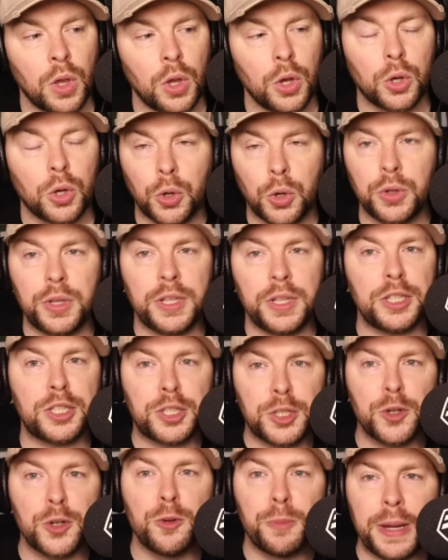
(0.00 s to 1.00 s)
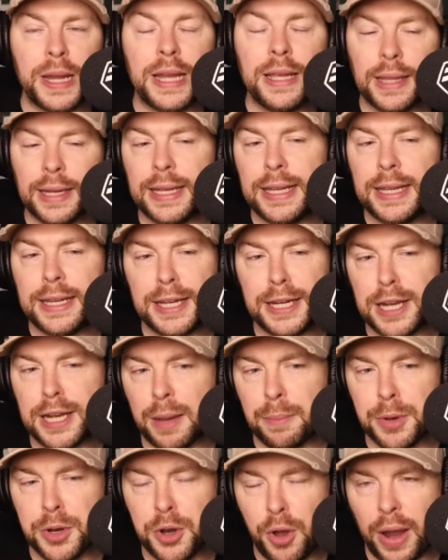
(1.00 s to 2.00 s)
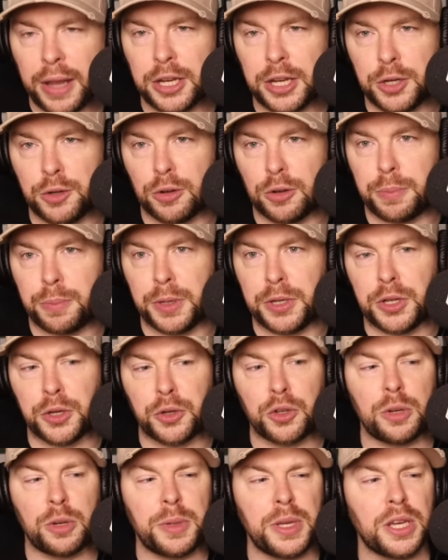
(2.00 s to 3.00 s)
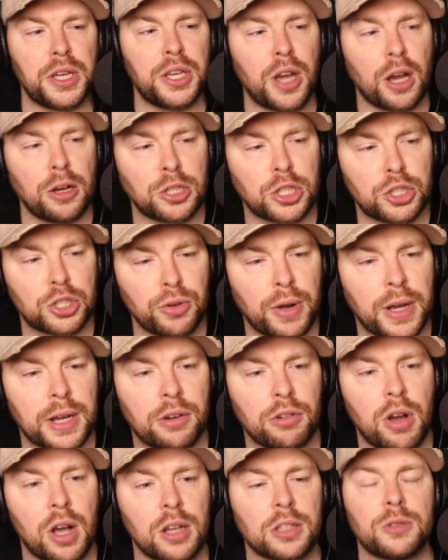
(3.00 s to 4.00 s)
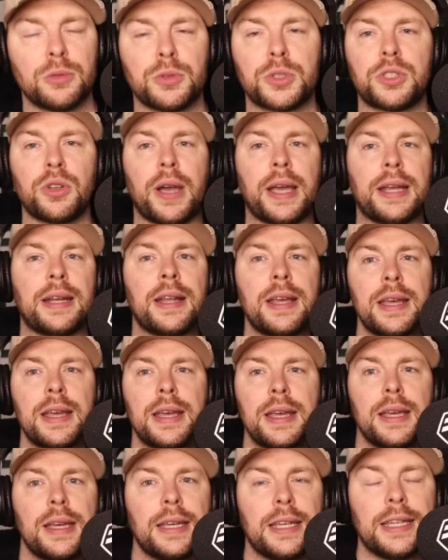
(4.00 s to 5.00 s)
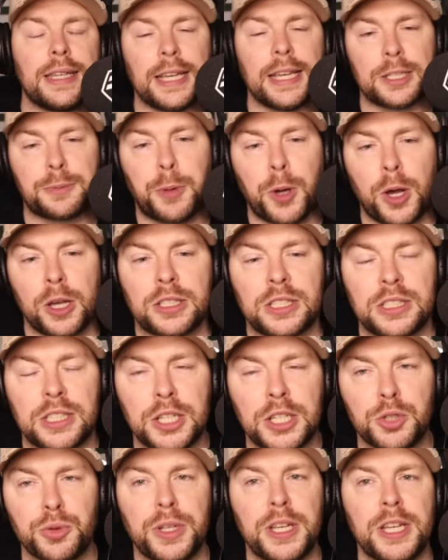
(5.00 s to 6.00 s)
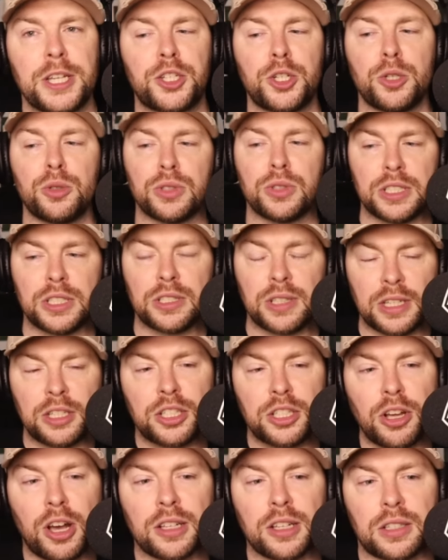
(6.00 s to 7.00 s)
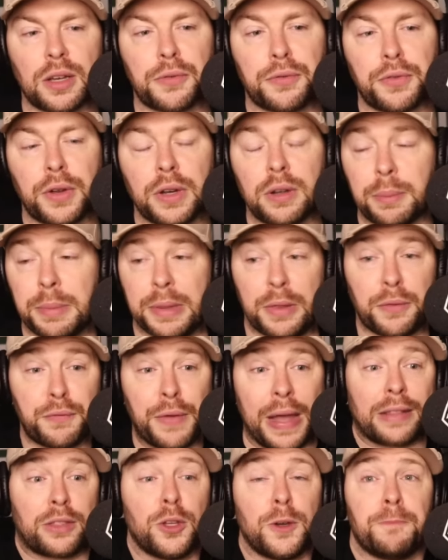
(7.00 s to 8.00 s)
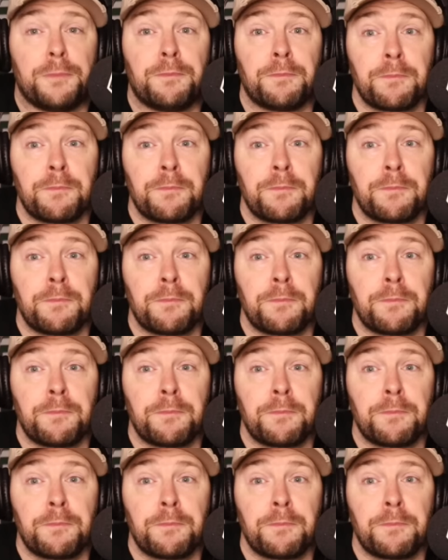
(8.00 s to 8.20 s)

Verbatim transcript: Could he still be the leading number nine in your opinion? Could it be a young striker Arsenal sign? He gets past his injury issues and he, he starts up front. I mean, the fact that